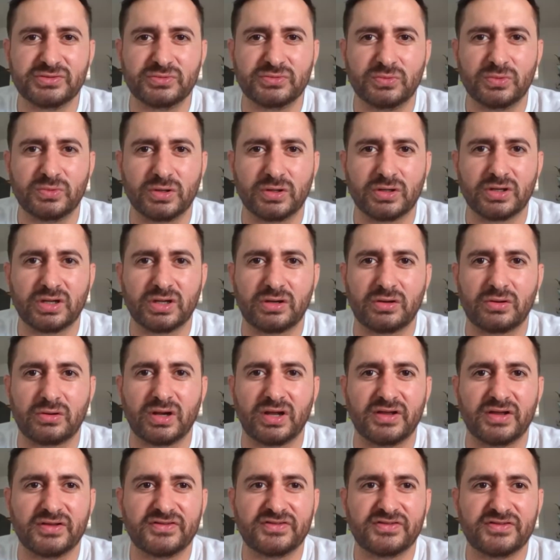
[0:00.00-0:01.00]
can work
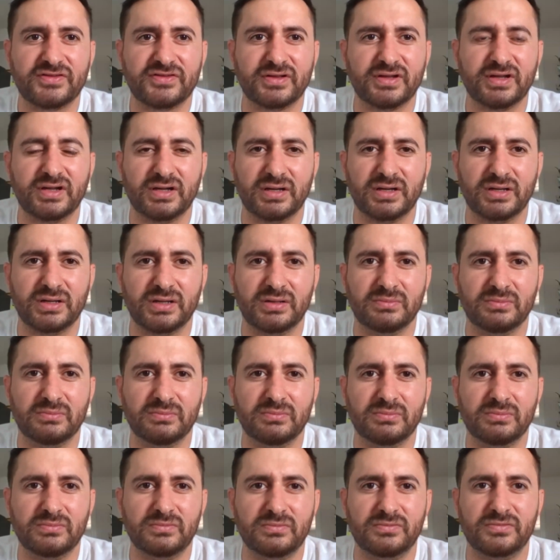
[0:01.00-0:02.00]
across
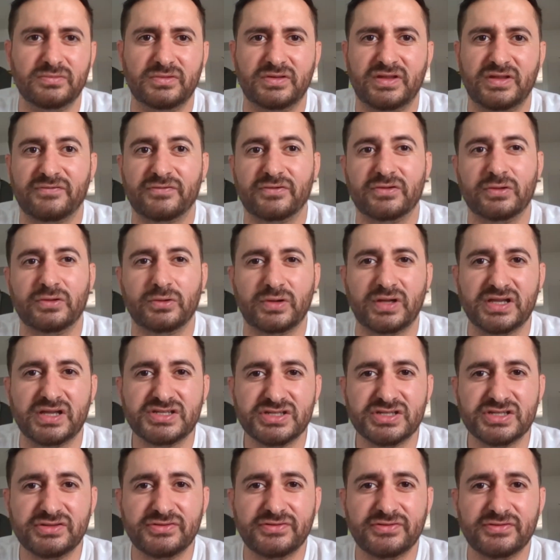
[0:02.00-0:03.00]
different
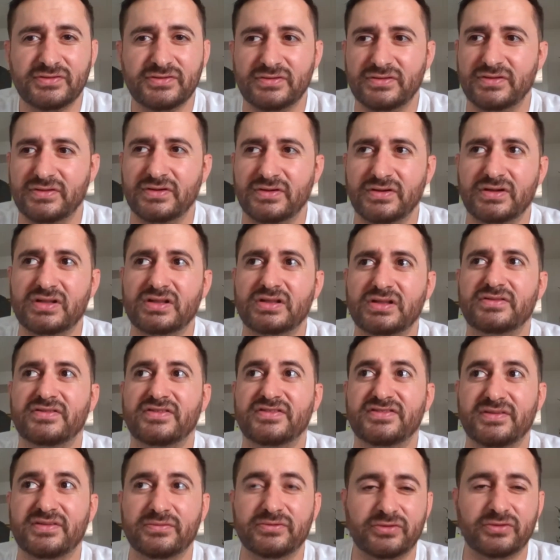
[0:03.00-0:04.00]
locations. The
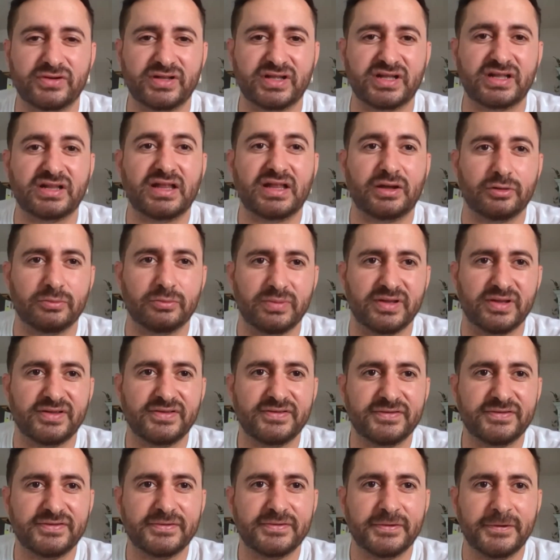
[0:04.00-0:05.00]
system is already
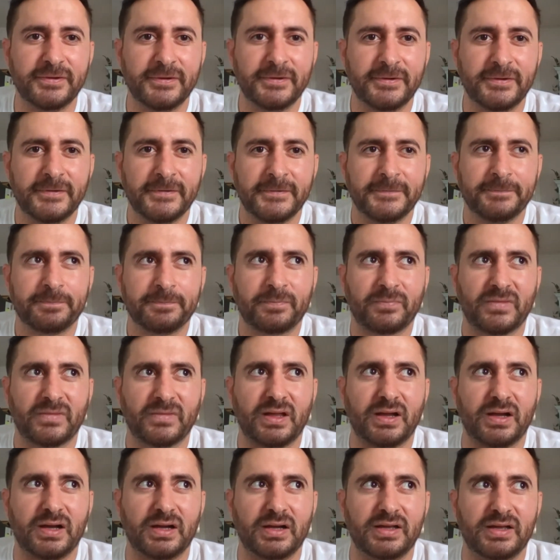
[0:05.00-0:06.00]
cloud-based.
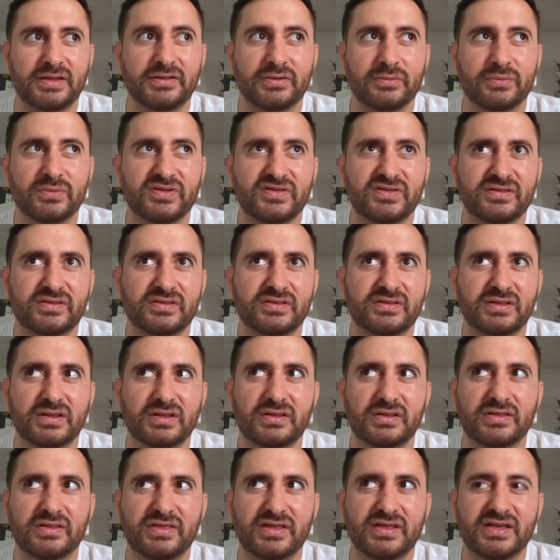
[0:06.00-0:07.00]
And
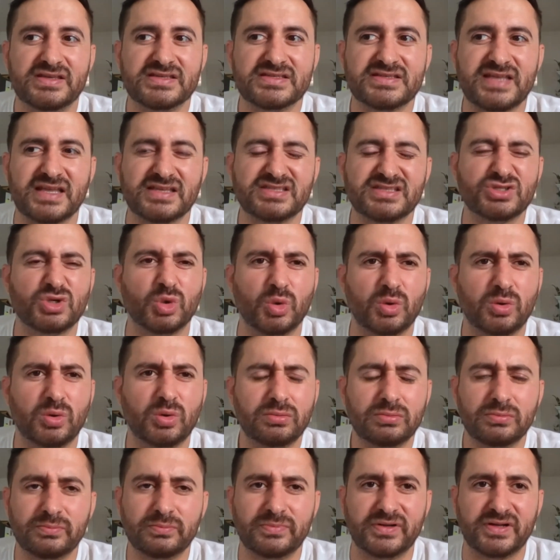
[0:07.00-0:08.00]
the thing is, that's
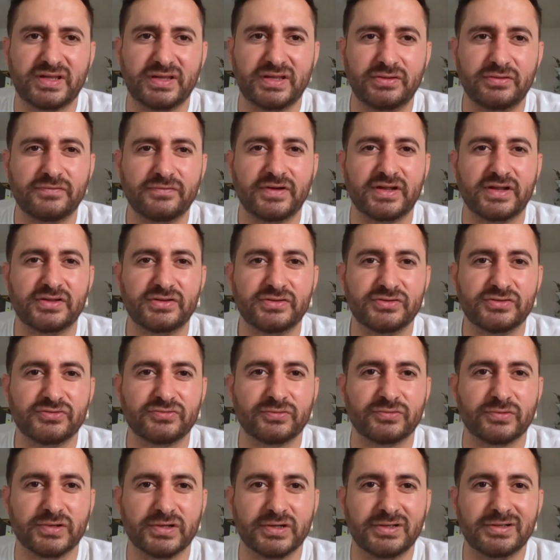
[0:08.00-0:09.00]
cool, but can you find a use
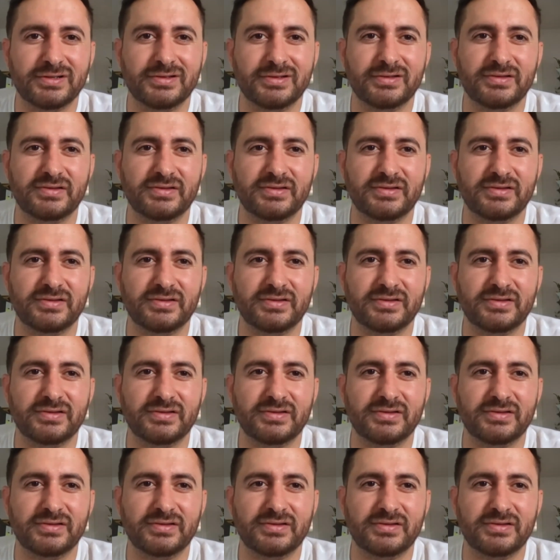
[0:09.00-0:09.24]
for it?